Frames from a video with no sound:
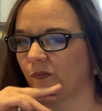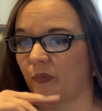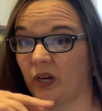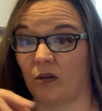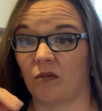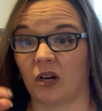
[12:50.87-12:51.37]

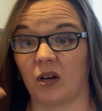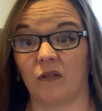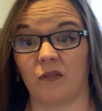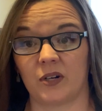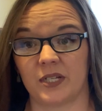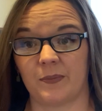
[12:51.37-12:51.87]
peer
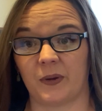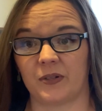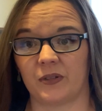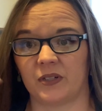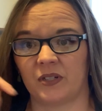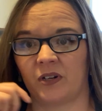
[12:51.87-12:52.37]
recovery
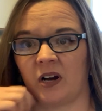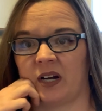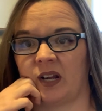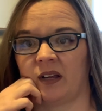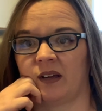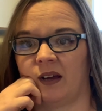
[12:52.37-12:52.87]
specialist
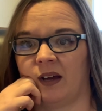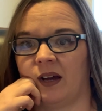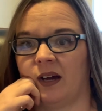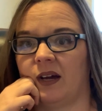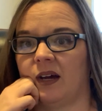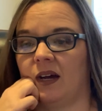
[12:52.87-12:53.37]
training.
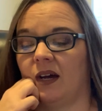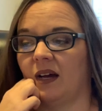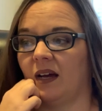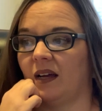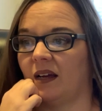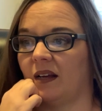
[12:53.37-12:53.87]

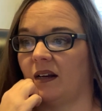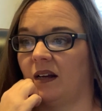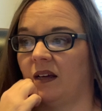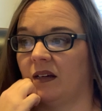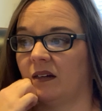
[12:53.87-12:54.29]
And